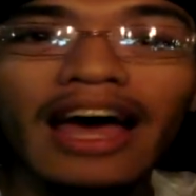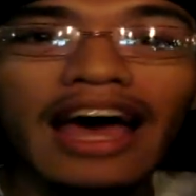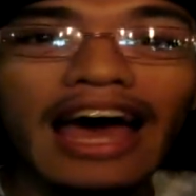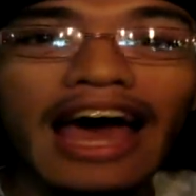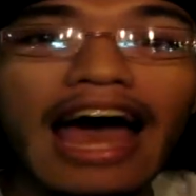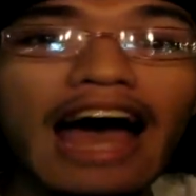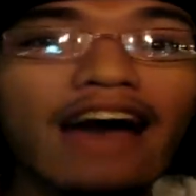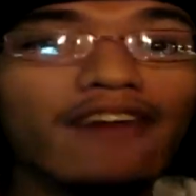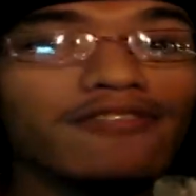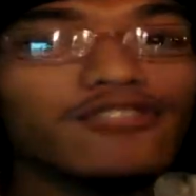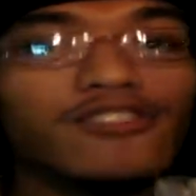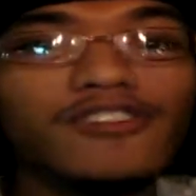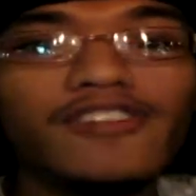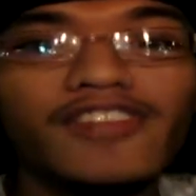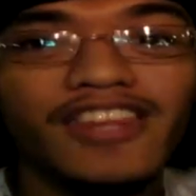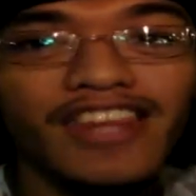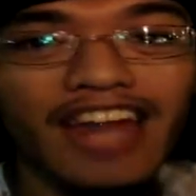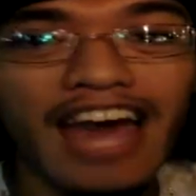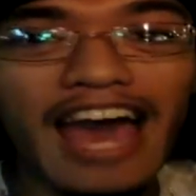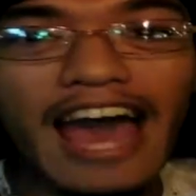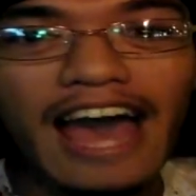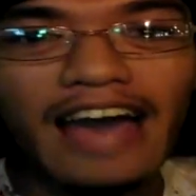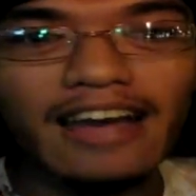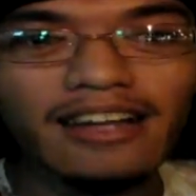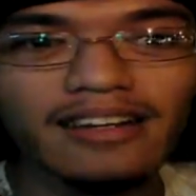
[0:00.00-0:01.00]
After
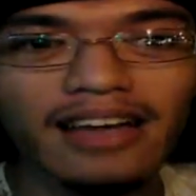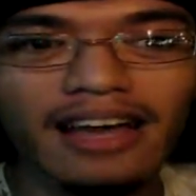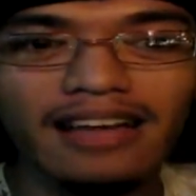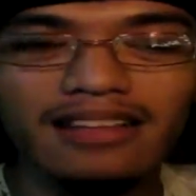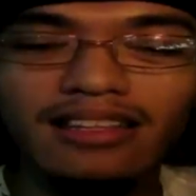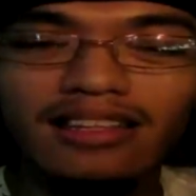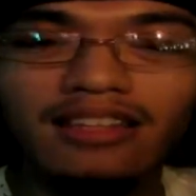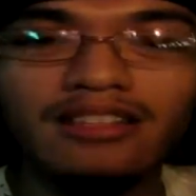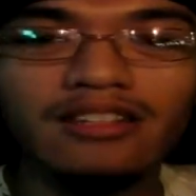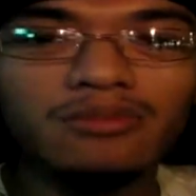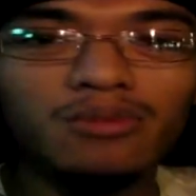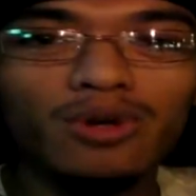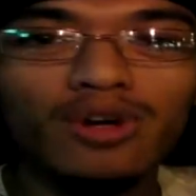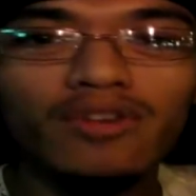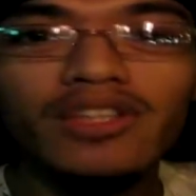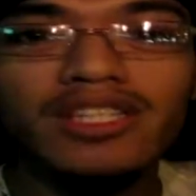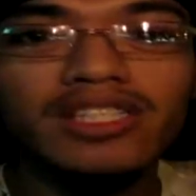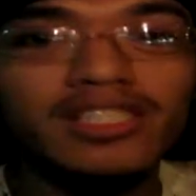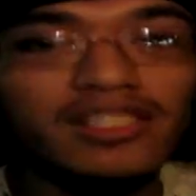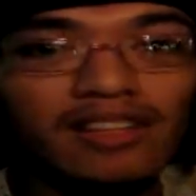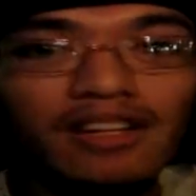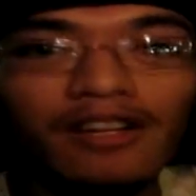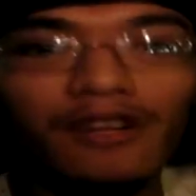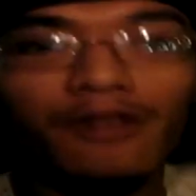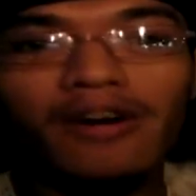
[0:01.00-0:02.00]
that, at the end of the movie,
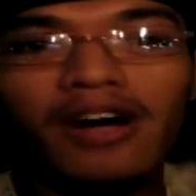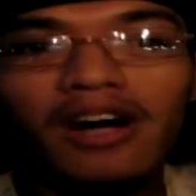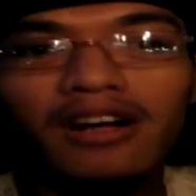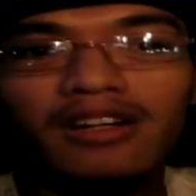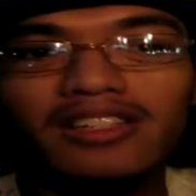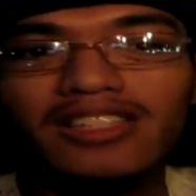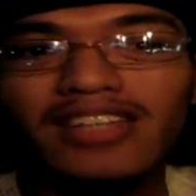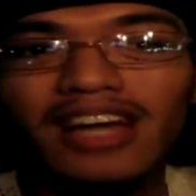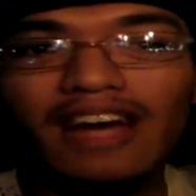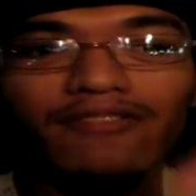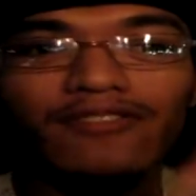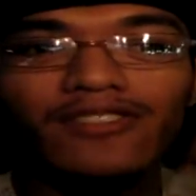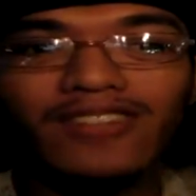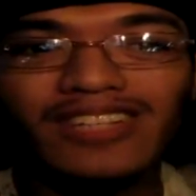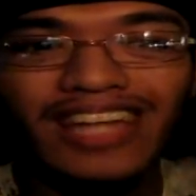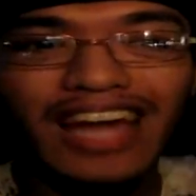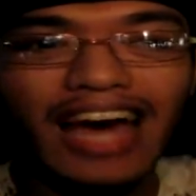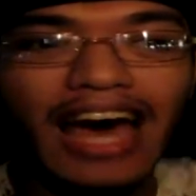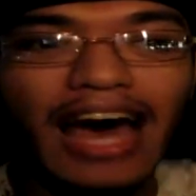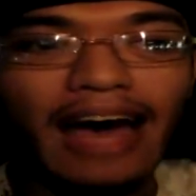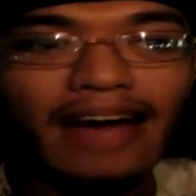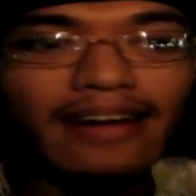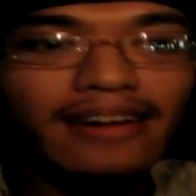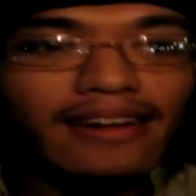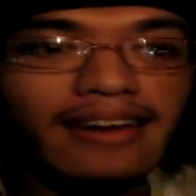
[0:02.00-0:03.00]
stick around, because after
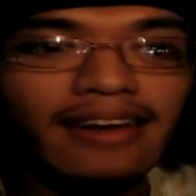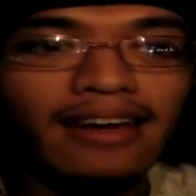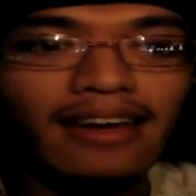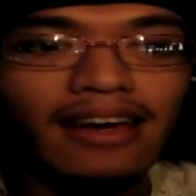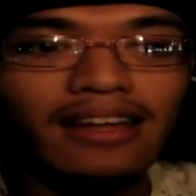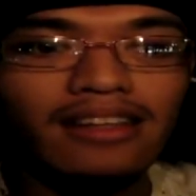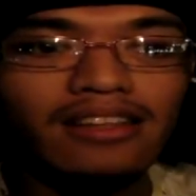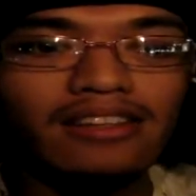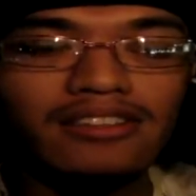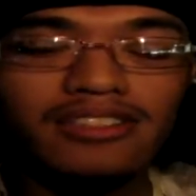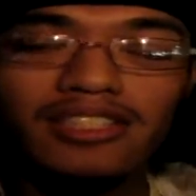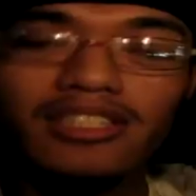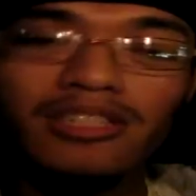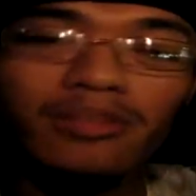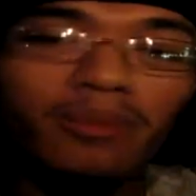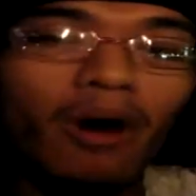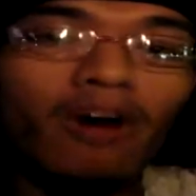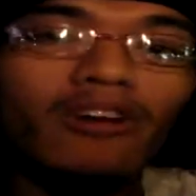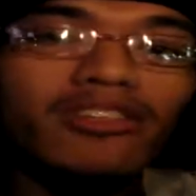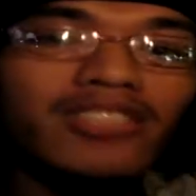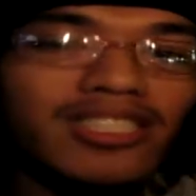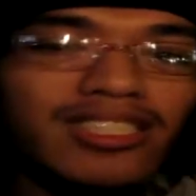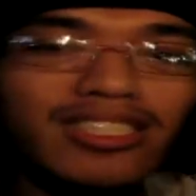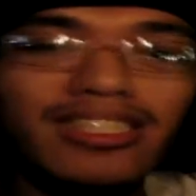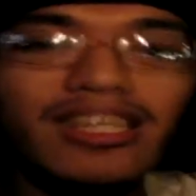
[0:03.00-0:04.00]
that, there's a
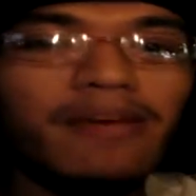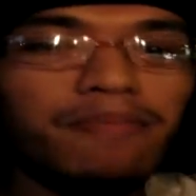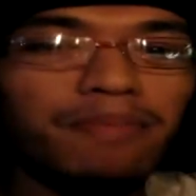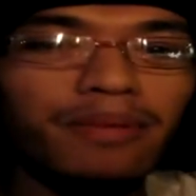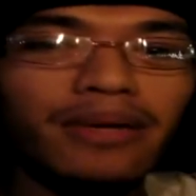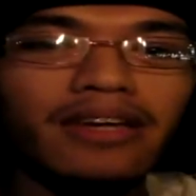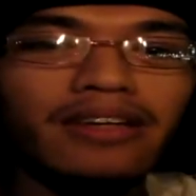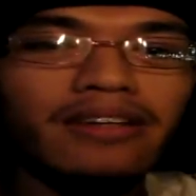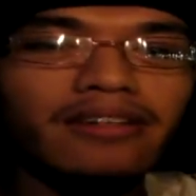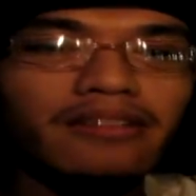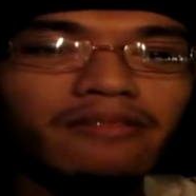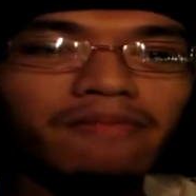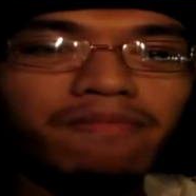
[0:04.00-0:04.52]
small snippet,